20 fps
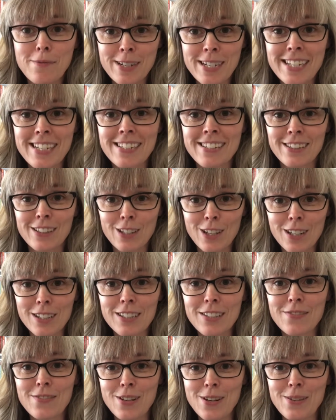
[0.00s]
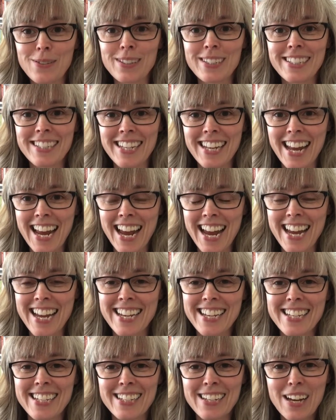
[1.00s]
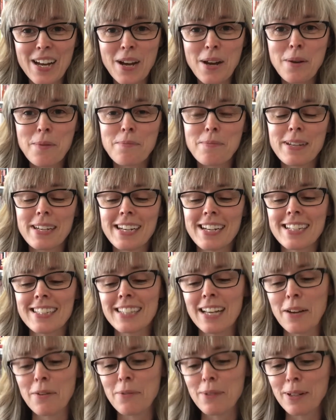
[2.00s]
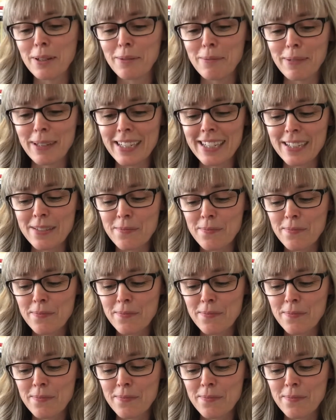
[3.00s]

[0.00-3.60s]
reading lots of notes today because I will be.